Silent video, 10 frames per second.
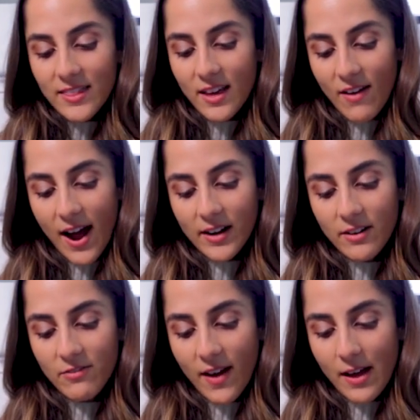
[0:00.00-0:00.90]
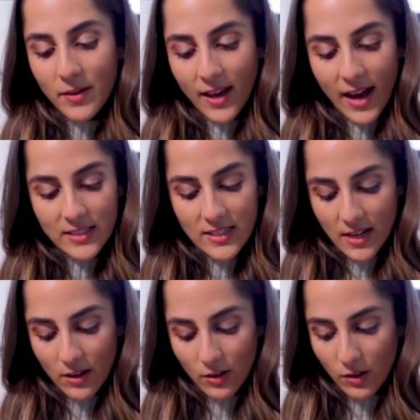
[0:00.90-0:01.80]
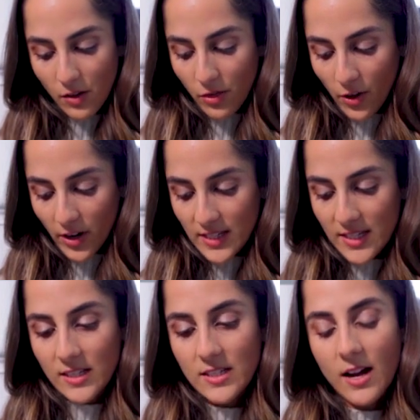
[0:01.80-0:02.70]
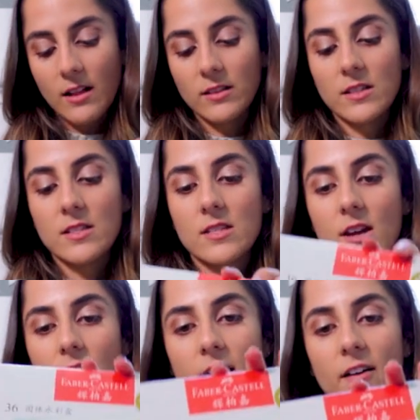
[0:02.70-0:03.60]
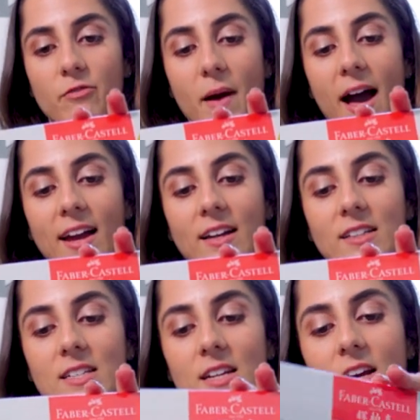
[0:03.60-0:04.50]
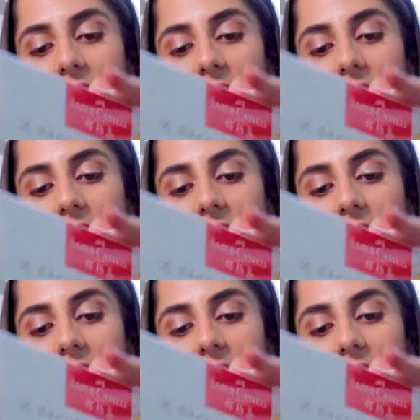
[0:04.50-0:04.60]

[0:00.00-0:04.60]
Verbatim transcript: they've added Faber-Castell 36 colors of paint,